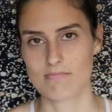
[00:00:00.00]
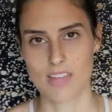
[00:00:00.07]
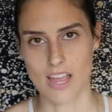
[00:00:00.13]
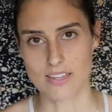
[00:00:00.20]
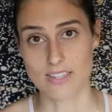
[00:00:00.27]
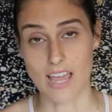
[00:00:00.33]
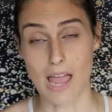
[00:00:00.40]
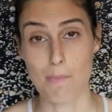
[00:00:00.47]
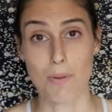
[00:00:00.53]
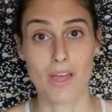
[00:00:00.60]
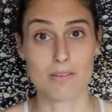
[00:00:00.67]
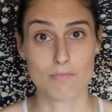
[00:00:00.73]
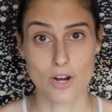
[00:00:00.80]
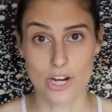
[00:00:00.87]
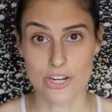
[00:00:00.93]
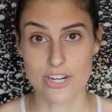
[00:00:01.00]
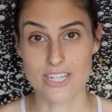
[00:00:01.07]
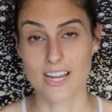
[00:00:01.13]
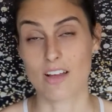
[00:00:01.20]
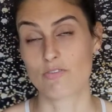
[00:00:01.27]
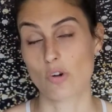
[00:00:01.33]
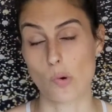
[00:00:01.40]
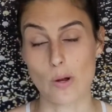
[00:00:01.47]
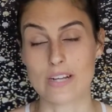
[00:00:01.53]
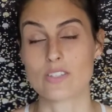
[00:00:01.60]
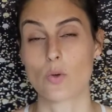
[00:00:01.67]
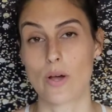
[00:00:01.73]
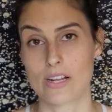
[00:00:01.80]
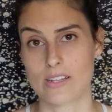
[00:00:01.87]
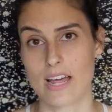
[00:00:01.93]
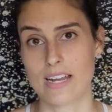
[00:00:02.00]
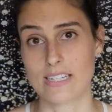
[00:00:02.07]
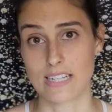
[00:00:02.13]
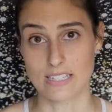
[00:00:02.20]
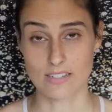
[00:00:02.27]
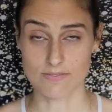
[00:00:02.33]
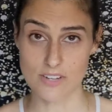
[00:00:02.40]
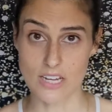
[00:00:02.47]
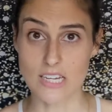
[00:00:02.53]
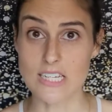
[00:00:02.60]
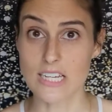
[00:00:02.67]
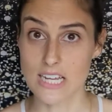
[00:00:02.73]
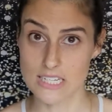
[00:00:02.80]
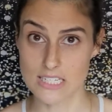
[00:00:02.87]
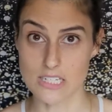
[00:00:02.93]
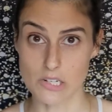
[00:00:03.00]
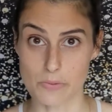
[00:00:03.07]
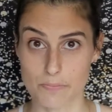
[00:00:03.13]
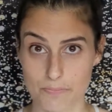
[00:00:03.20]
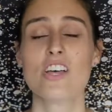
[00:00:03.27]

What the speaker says: hellscape, and Mercury requires quite a lot of delta V to get to.